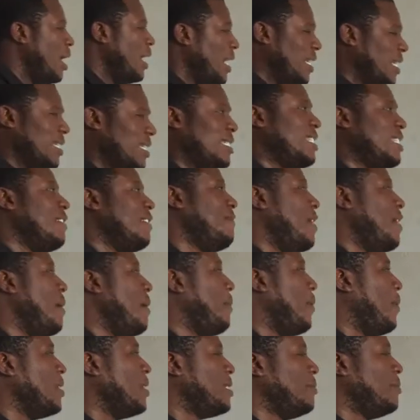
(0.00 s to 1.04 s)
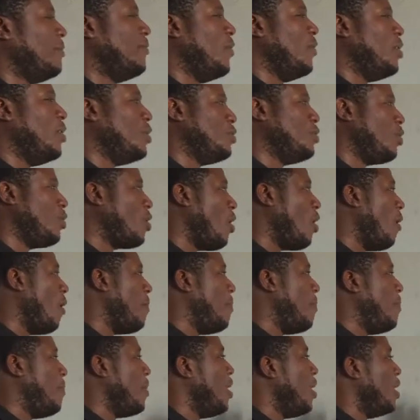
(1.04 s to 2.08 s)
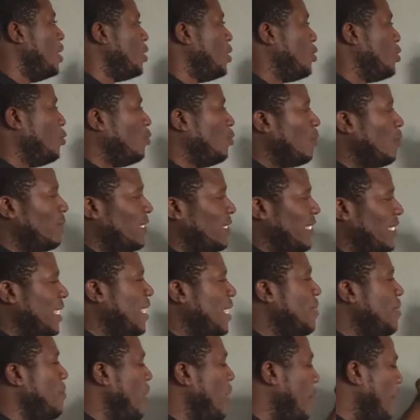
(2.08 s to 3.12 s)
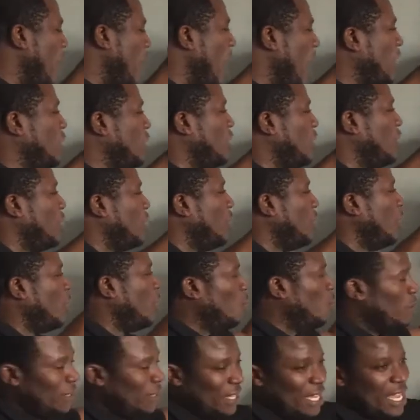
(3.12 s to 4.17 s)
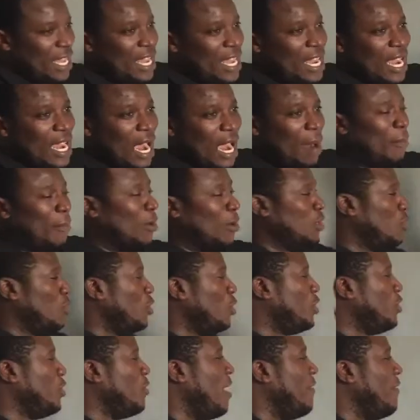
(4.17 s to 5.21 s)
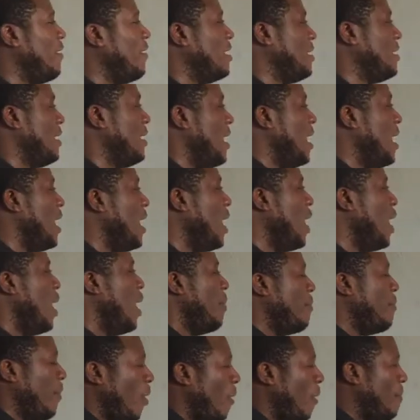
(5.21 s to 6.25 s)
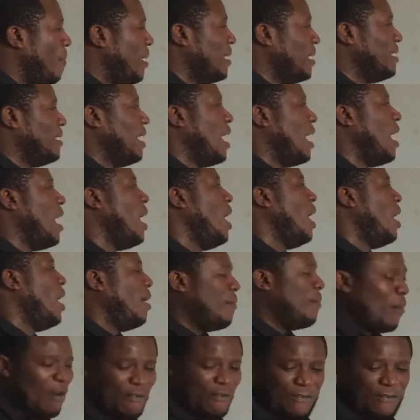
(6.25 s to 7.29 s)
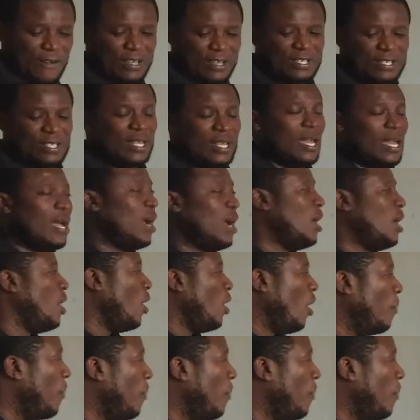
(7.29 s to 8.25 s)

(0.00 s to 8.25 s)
It is still very possible for you to team match with the ER, but don't you ever say more better, more faster, or